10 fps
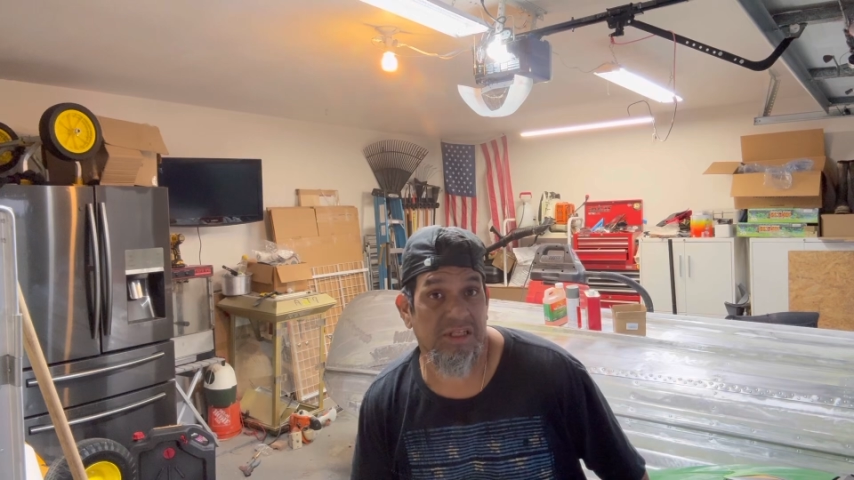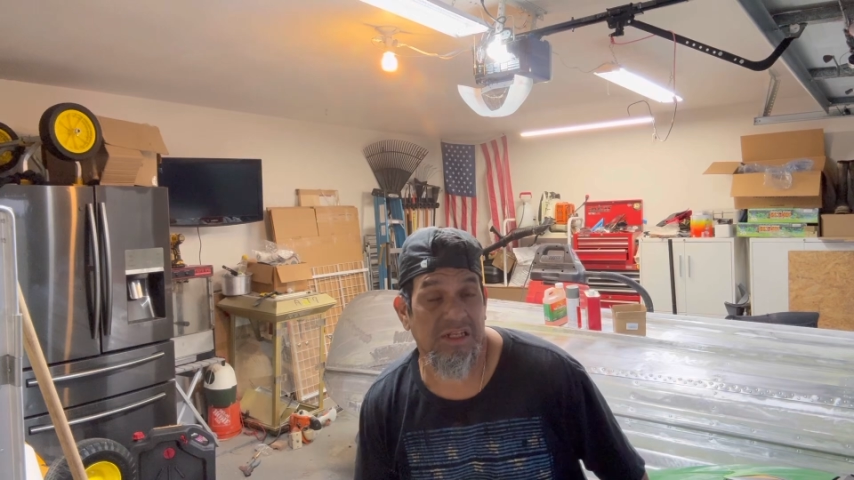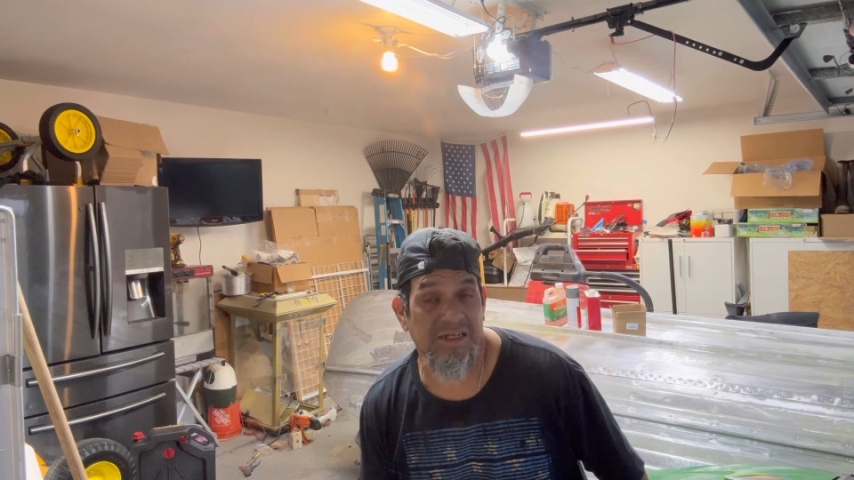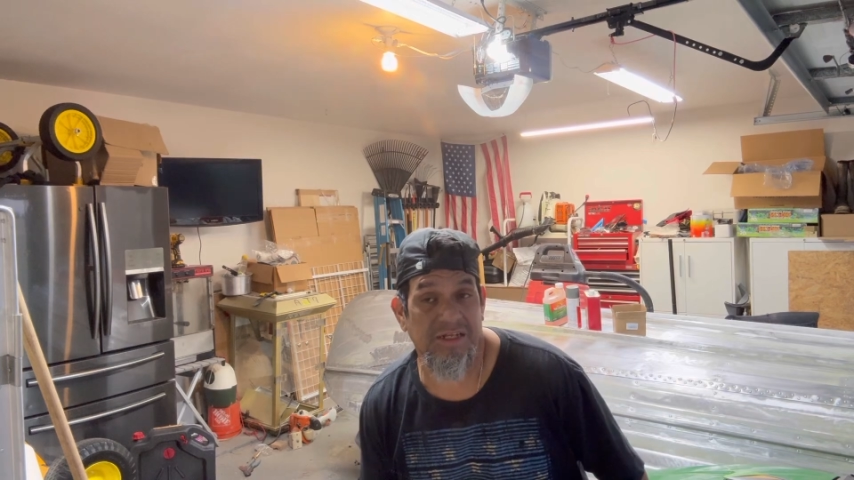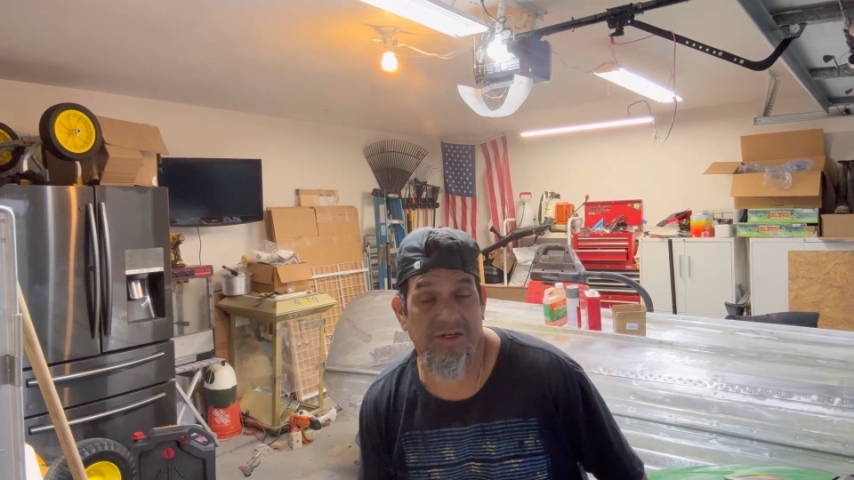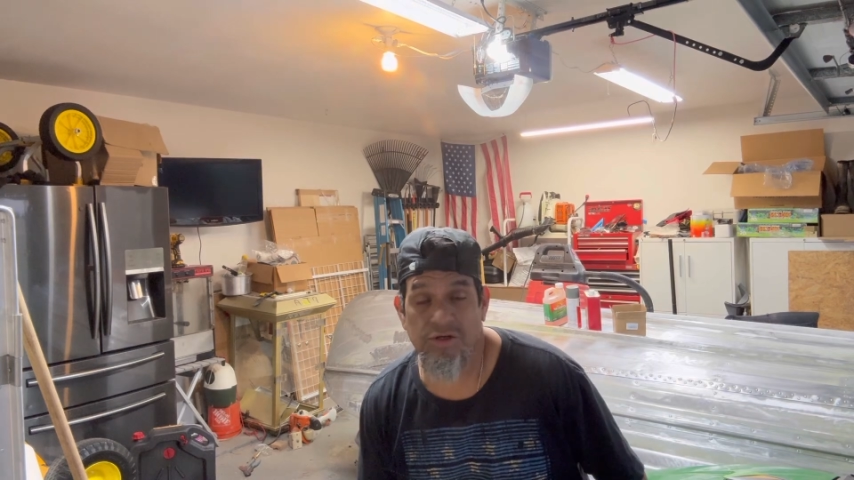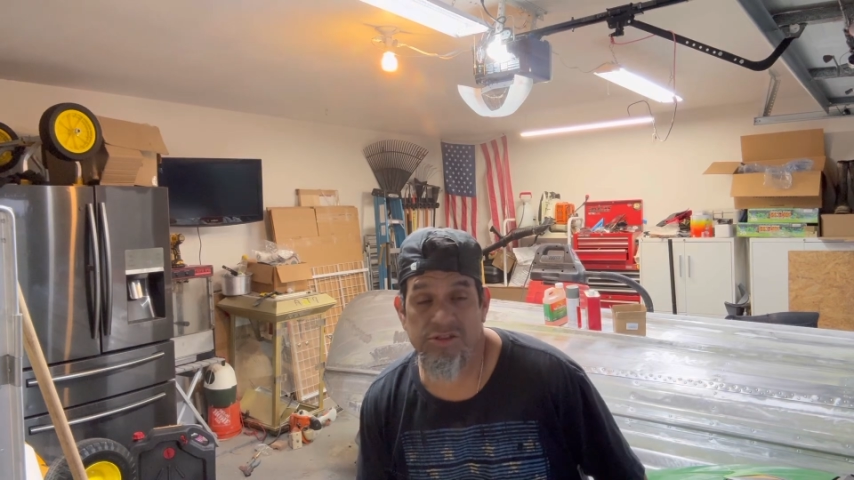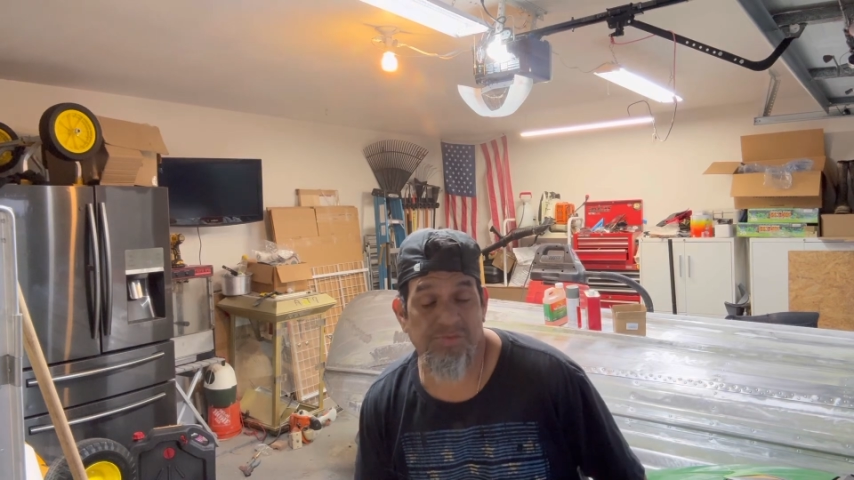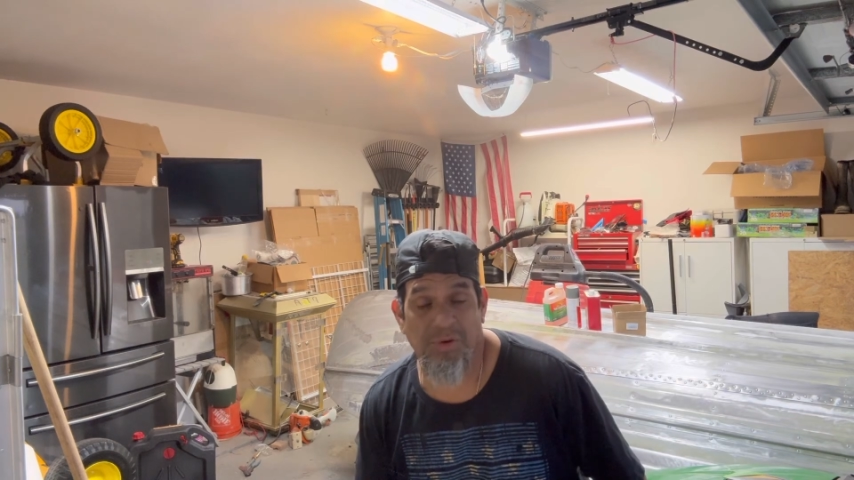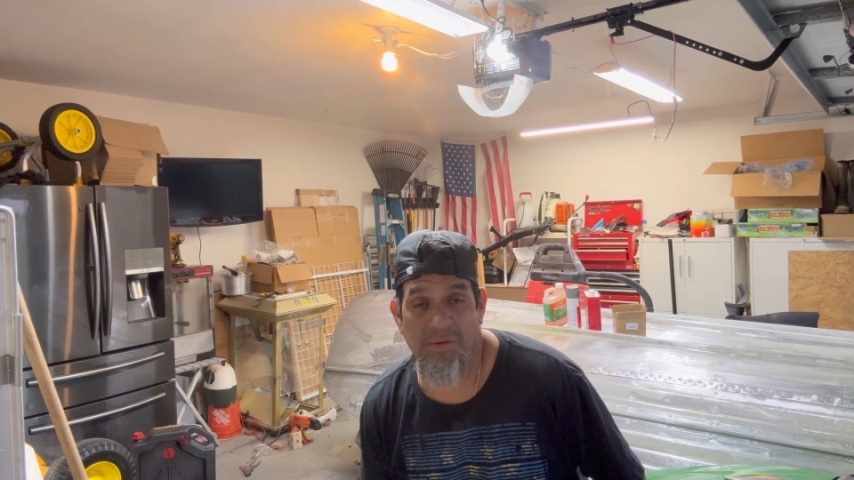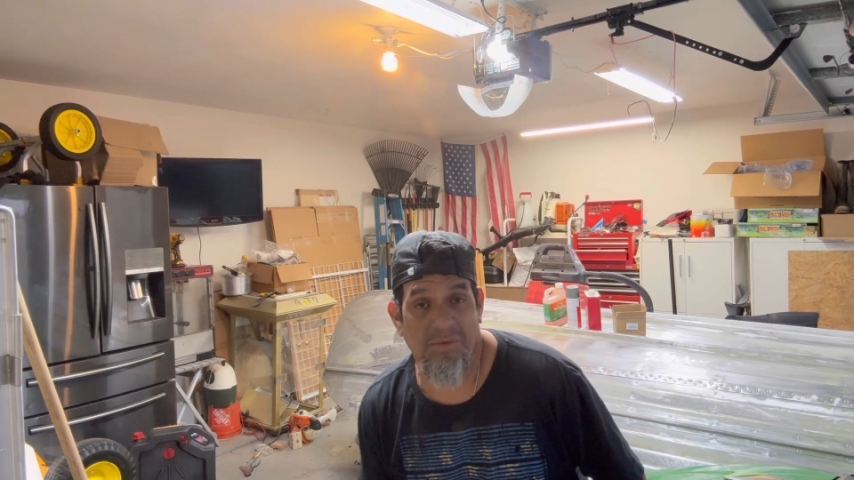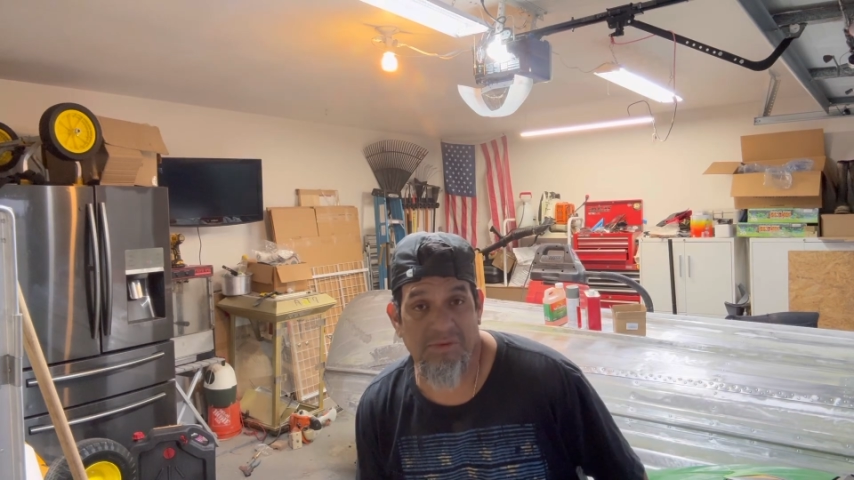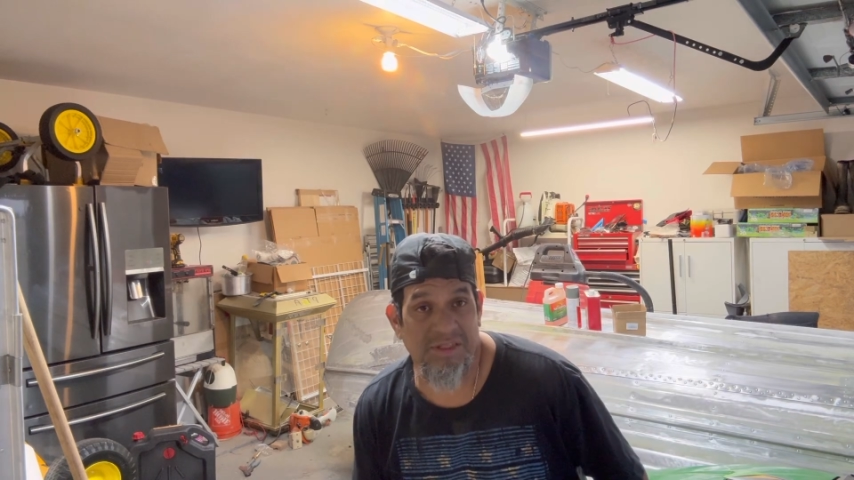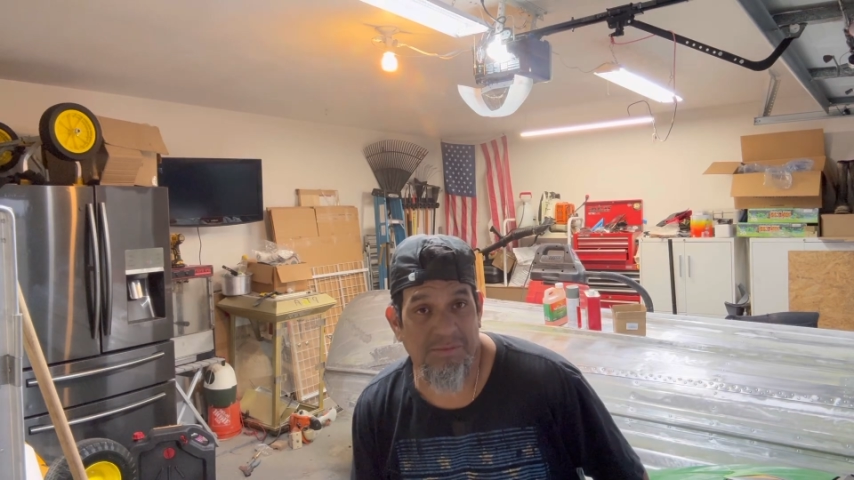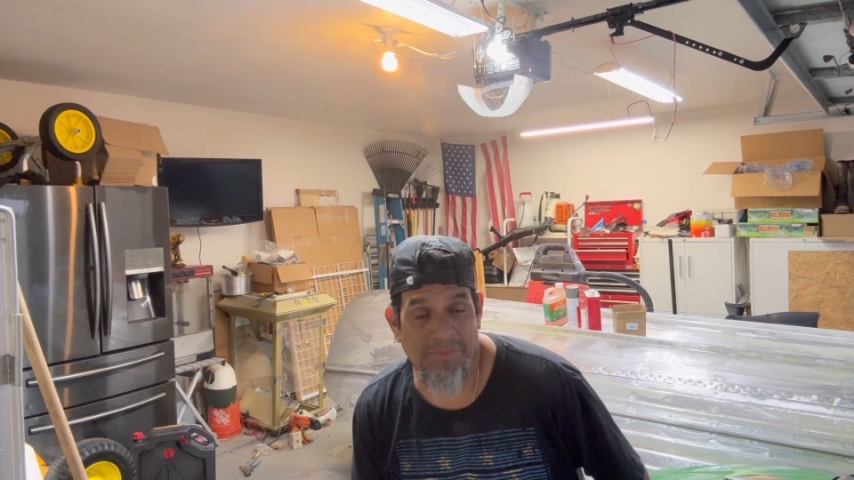and I know it's
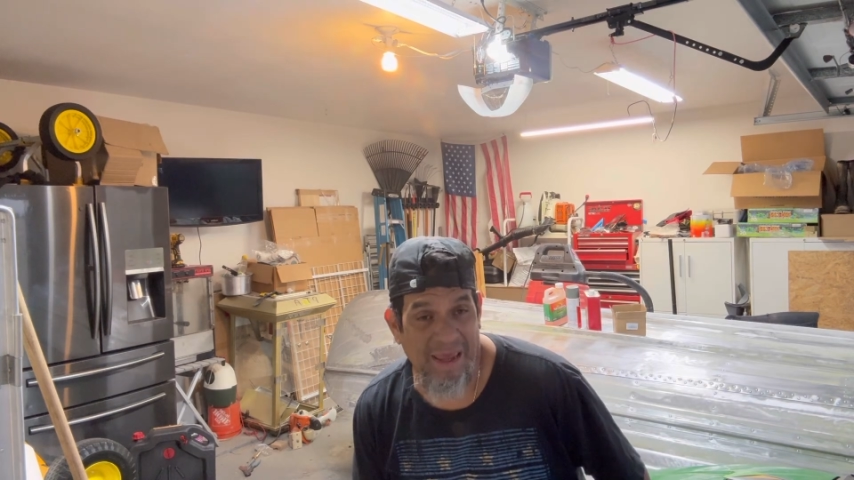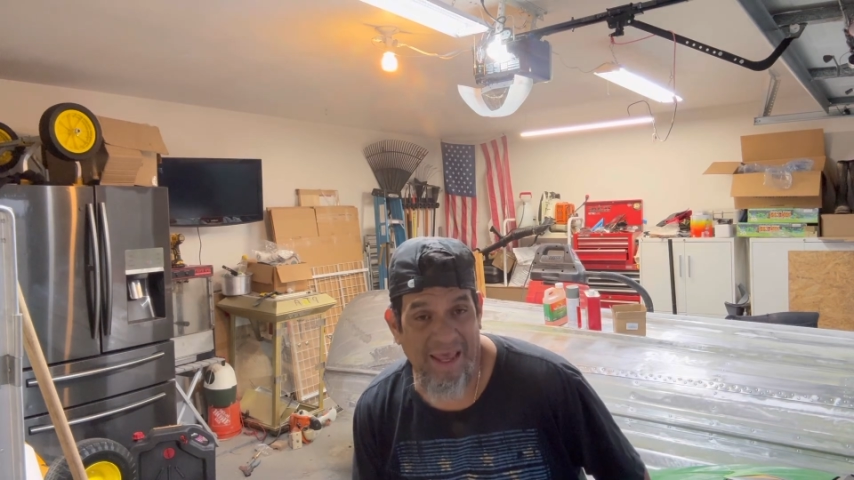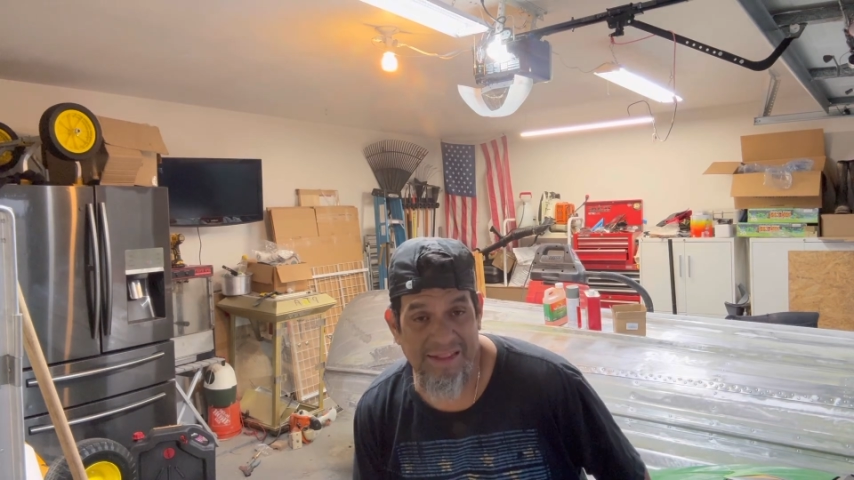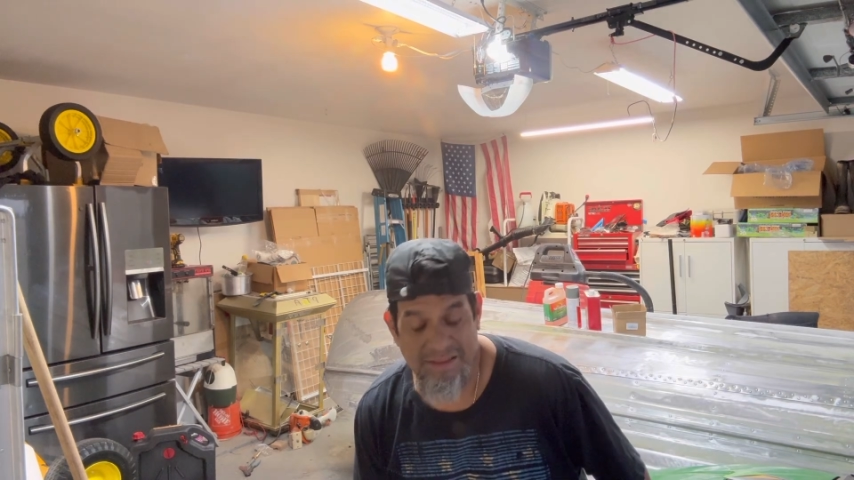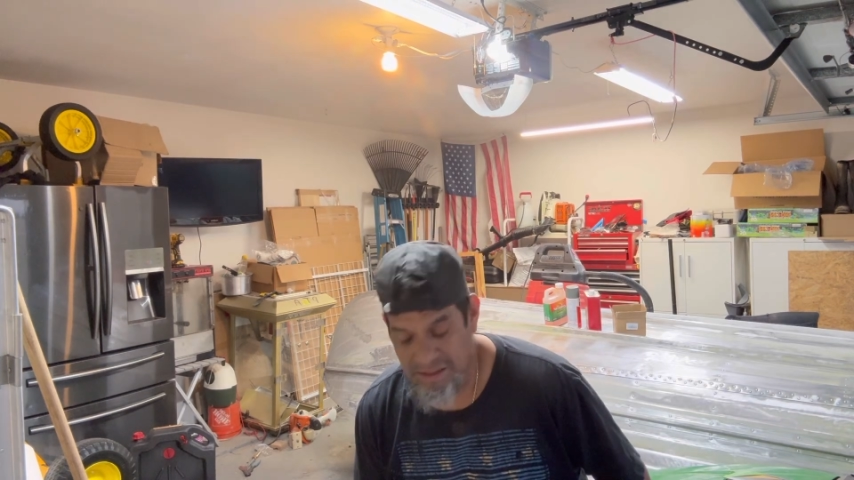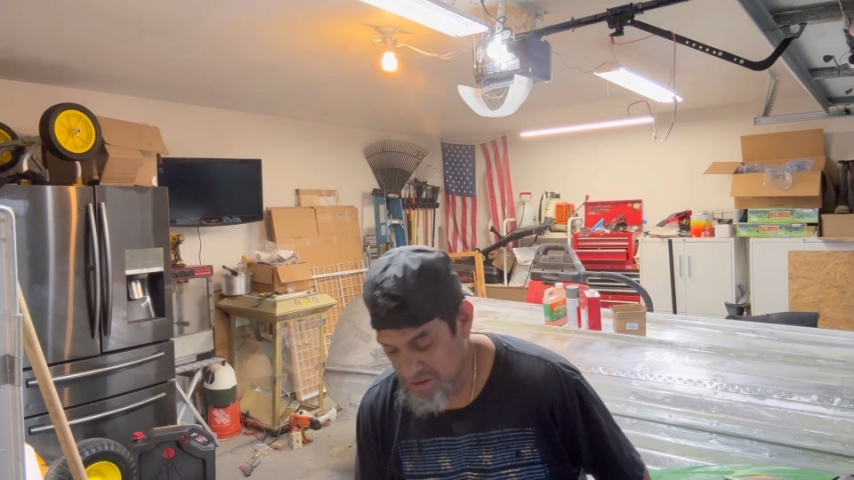probably the bad thing